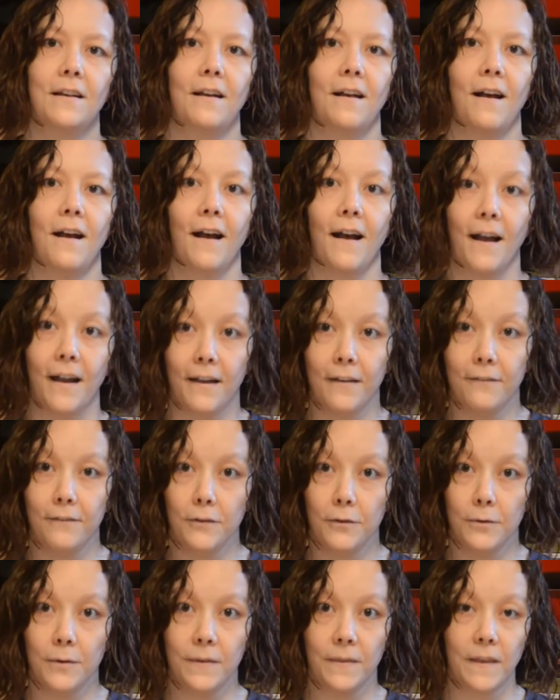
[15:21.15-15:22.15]
I view
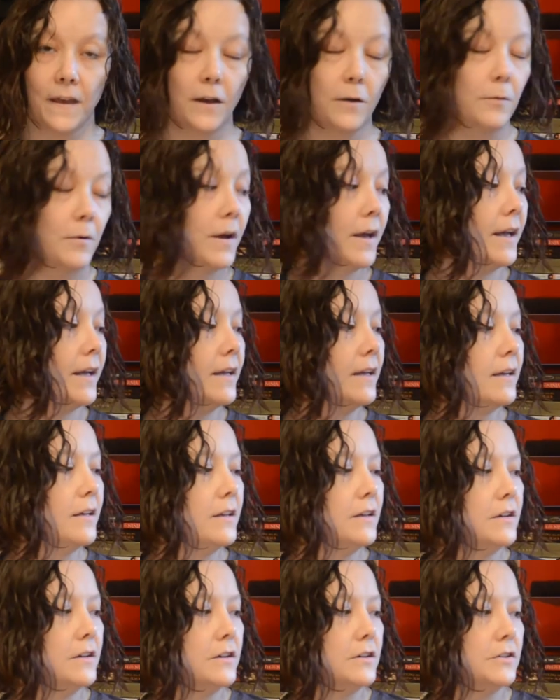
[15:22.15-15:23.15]
it that way,
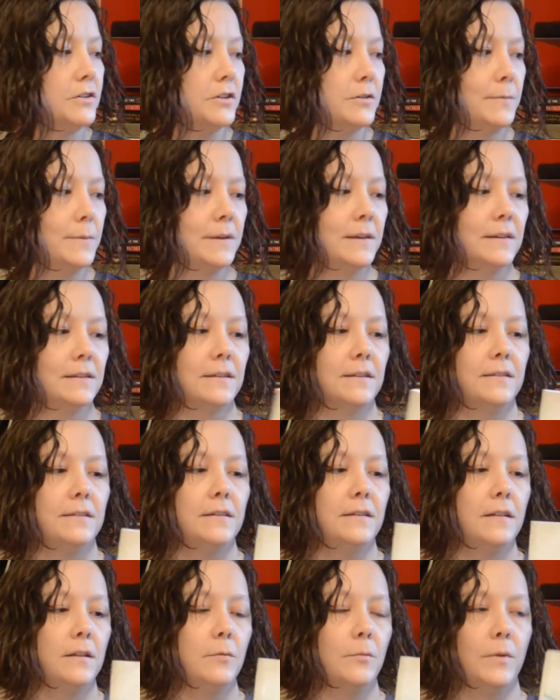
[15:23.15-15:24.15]
just because it's
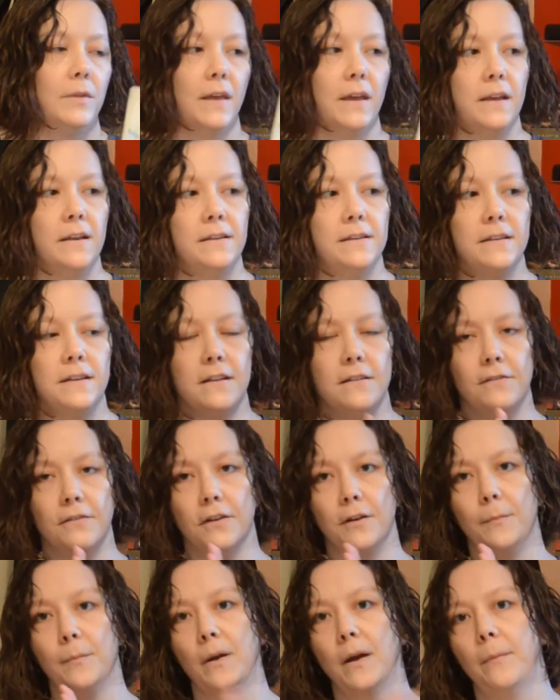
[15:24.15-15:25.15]
dealing with 18
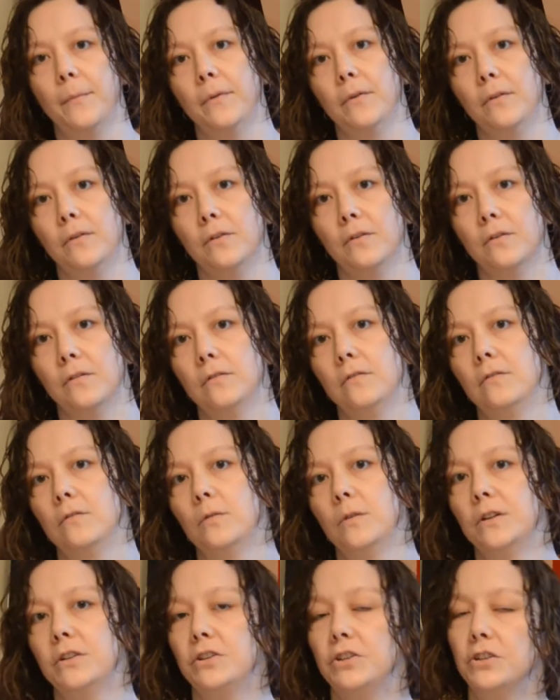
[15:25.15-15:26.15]
very popular
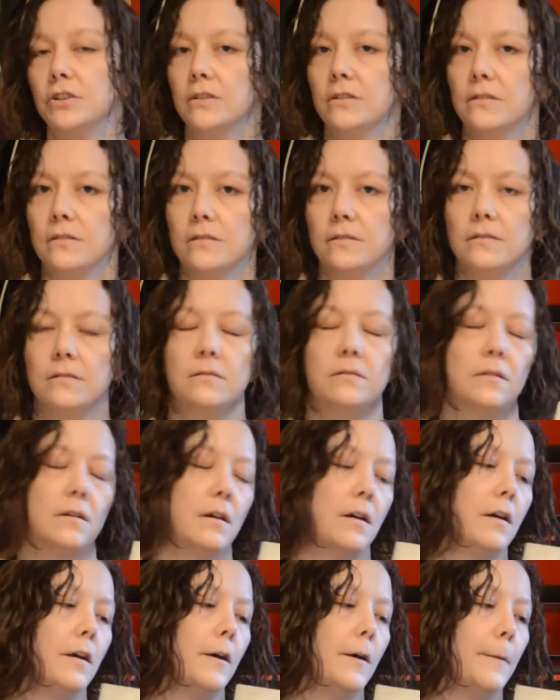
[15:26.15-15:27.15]
questions,
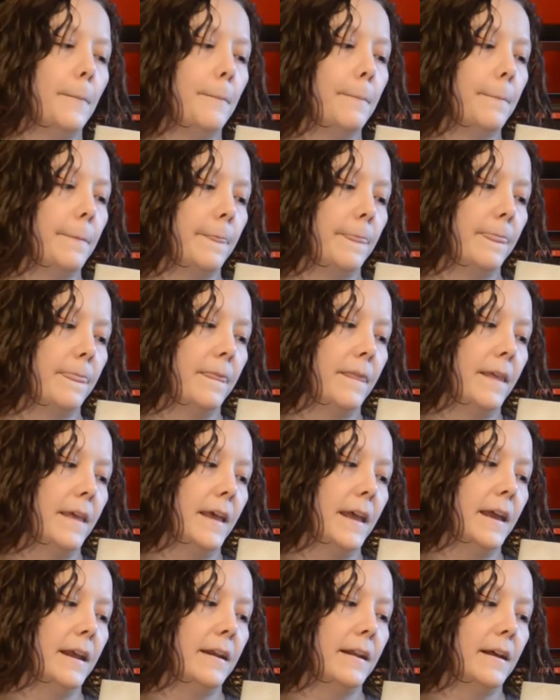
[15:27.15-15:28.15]
and
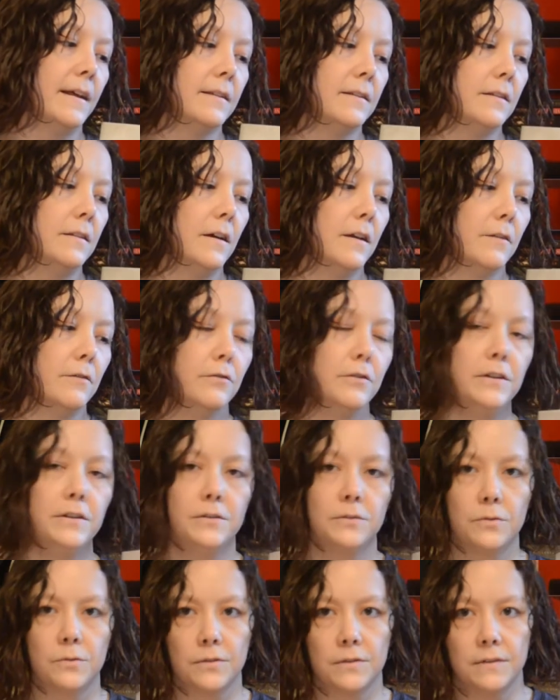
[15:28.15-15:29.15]
it has a lot of
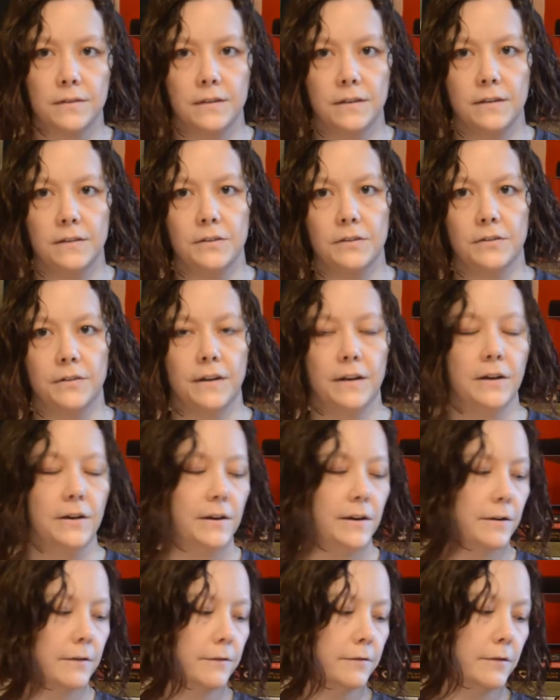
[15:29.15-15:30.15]
resources. You're
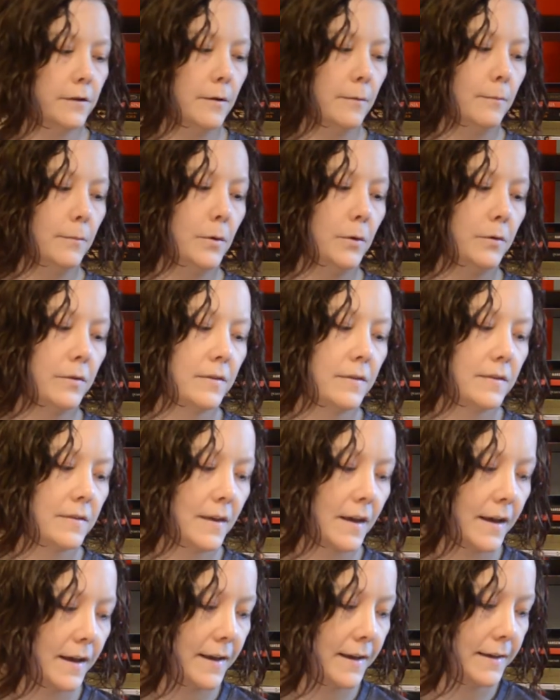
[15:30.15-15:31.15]
hearing from both
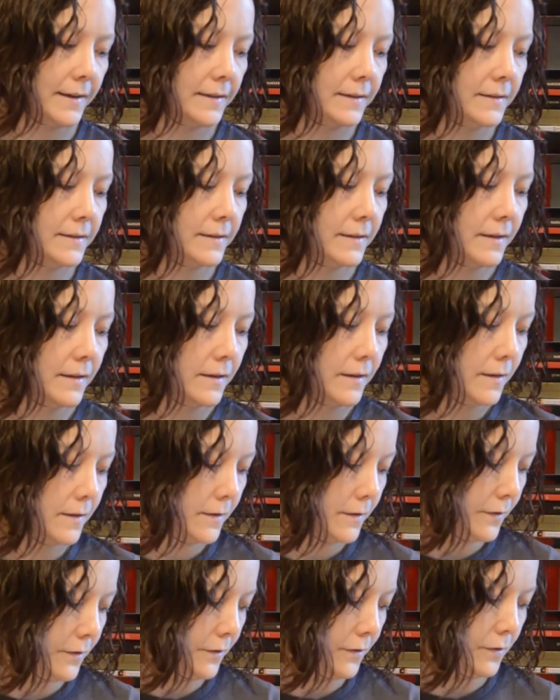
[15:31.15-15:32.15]
sides,
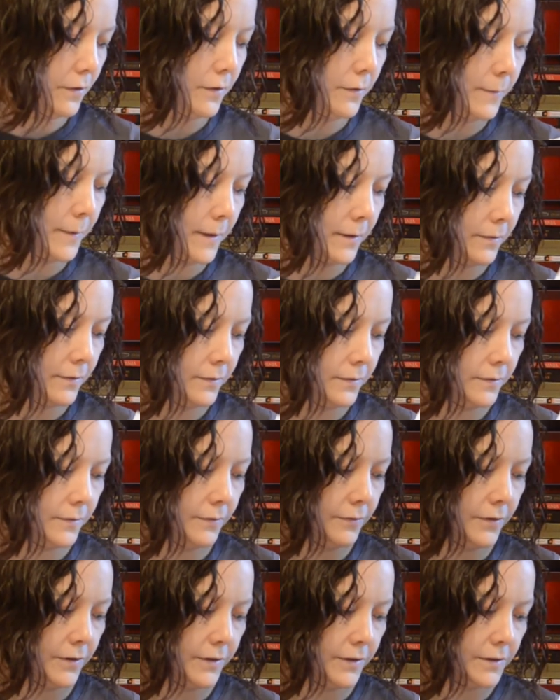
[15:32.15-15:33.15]
about the
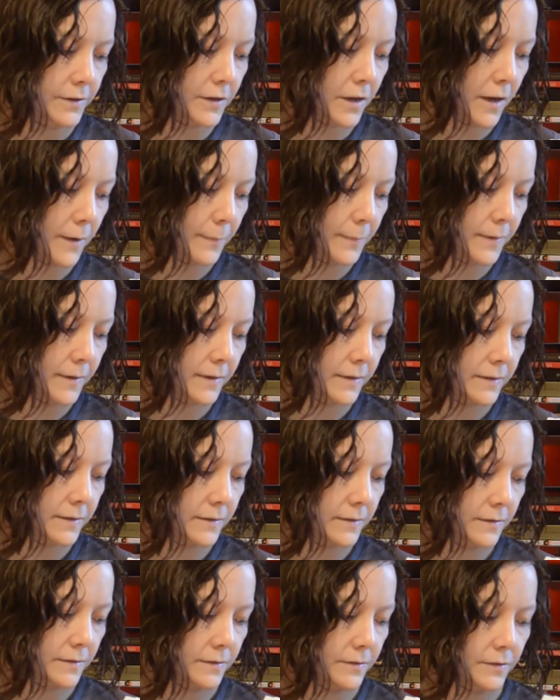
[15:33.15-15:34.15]
various
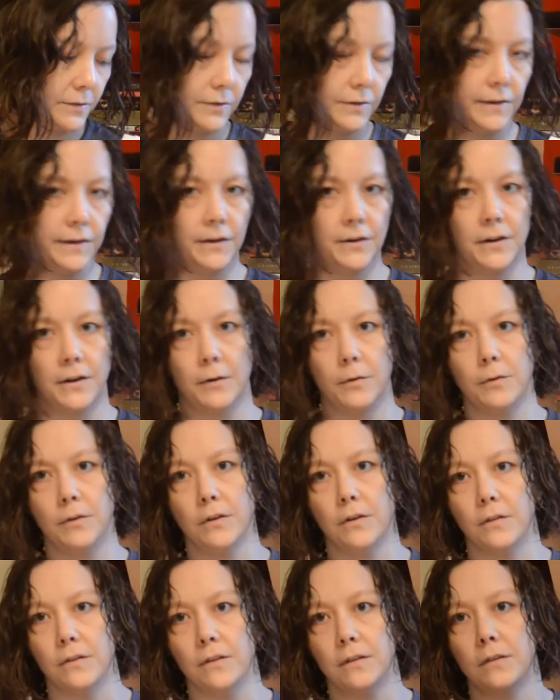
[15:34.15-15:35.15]
topics. So you're hearing,
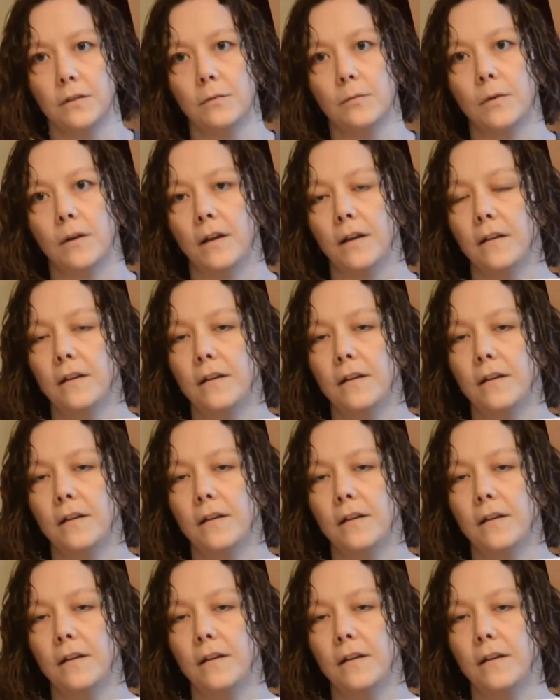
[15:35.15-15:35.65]
this is what